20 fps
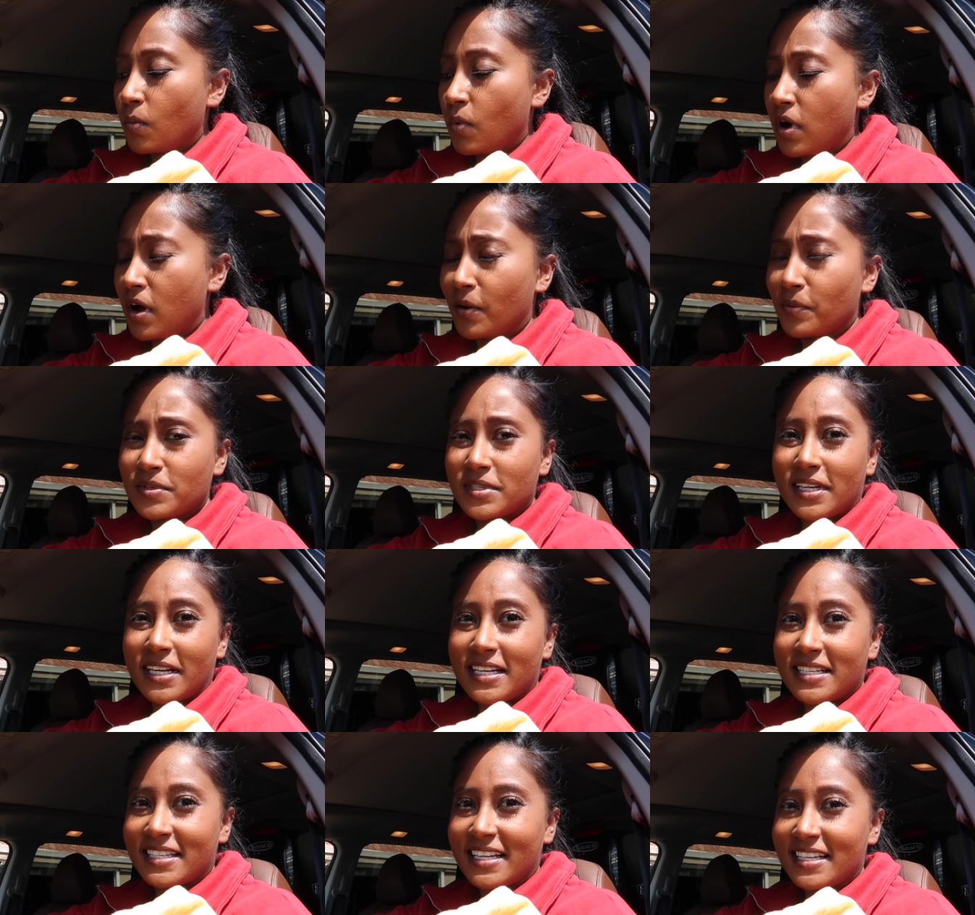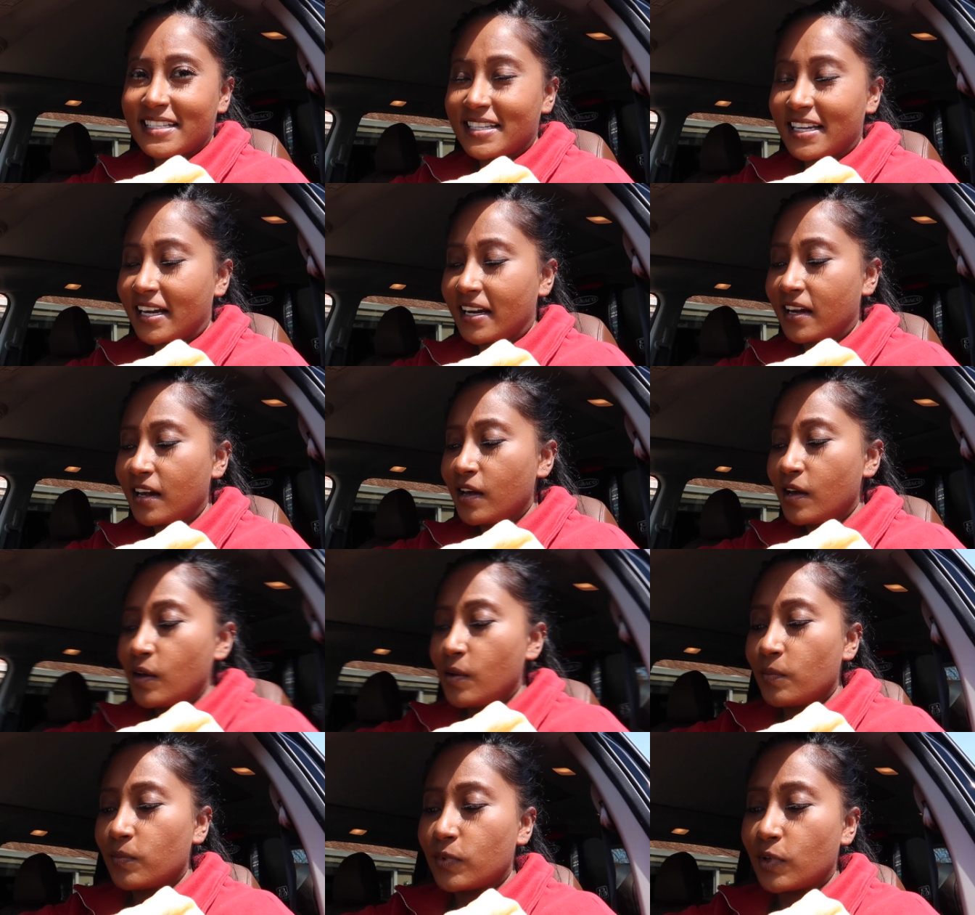wall, I was gonna say sand.
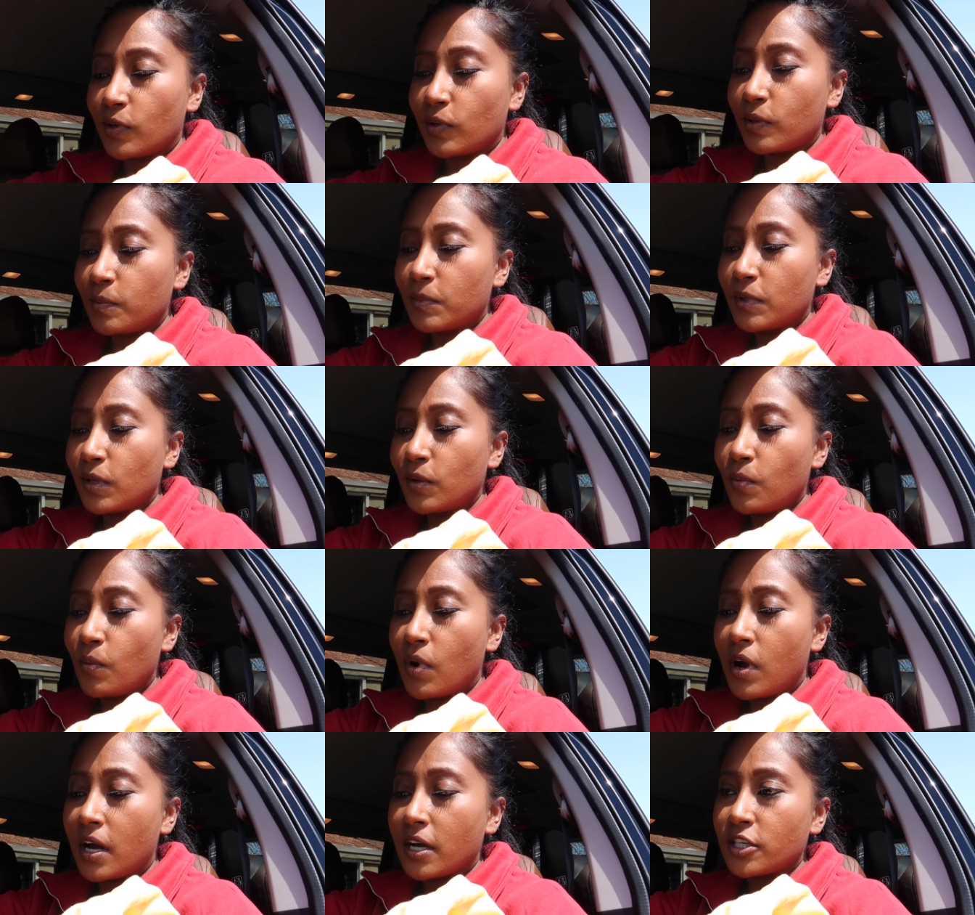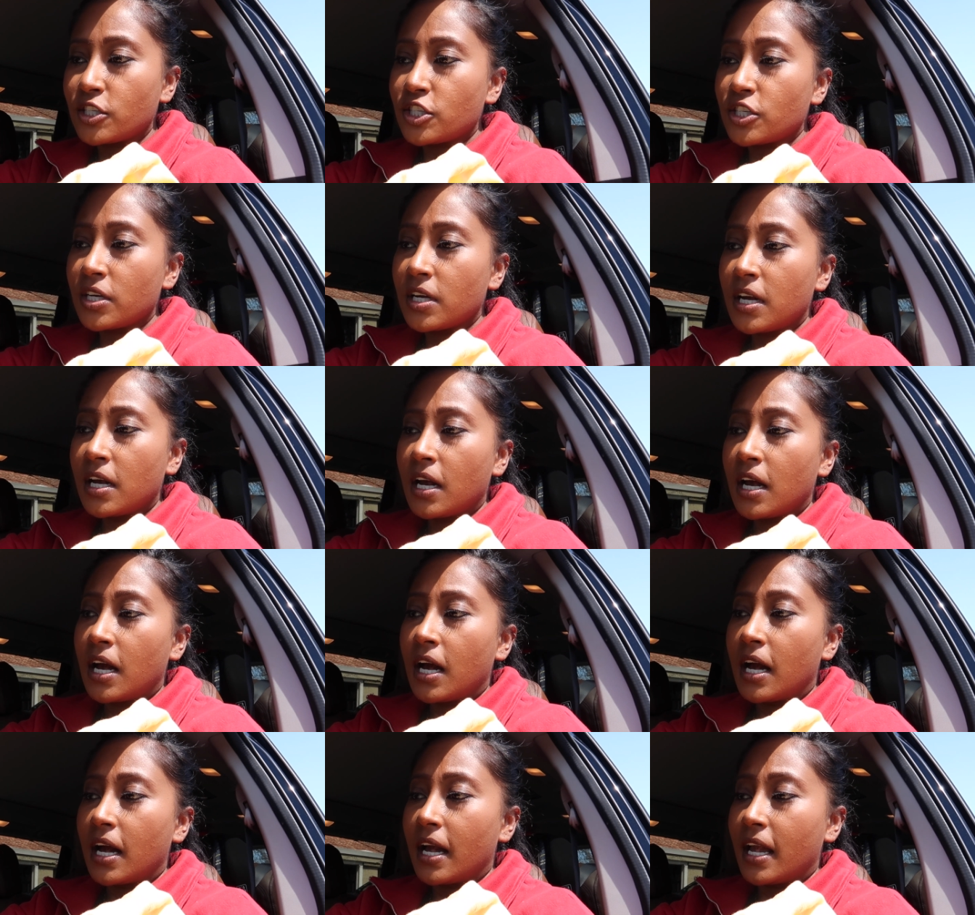Throw them in the wash.
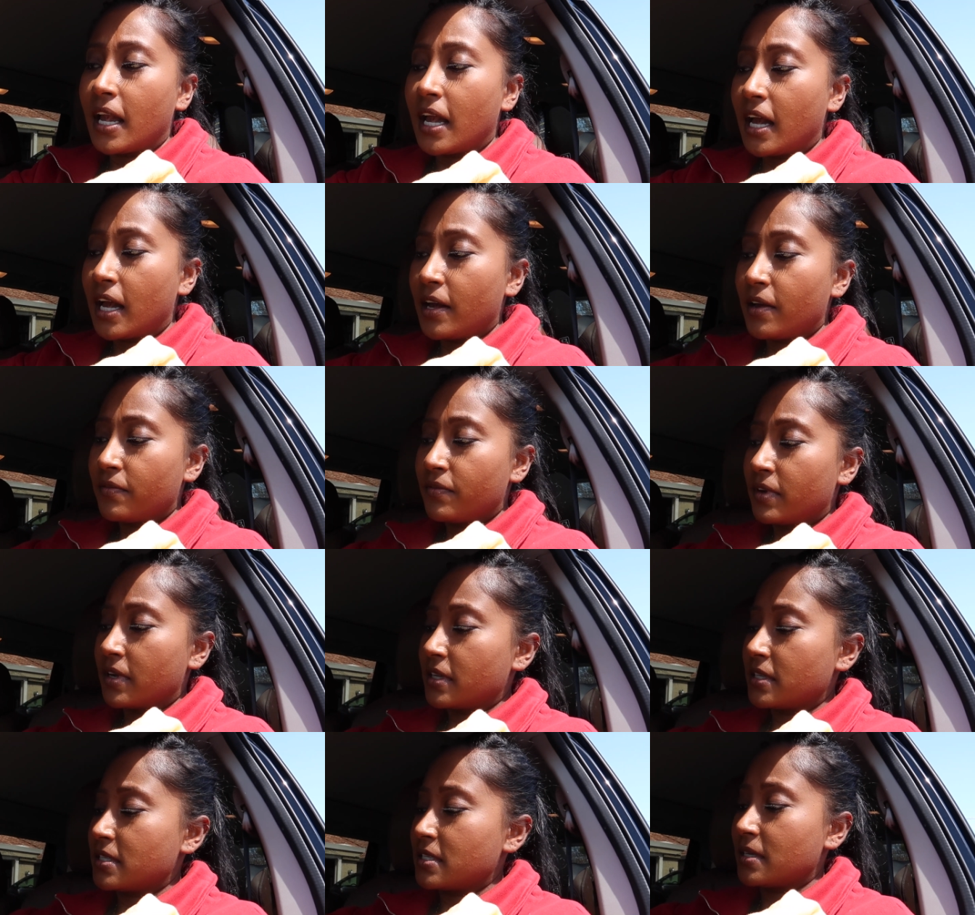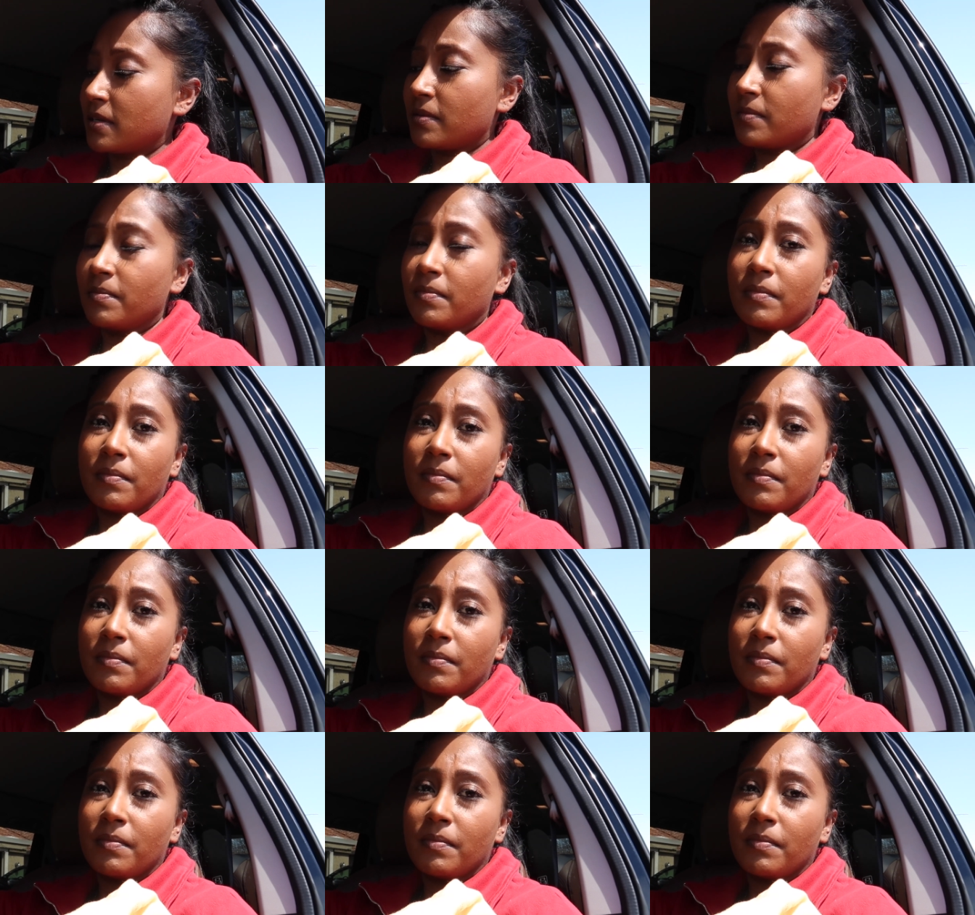I have some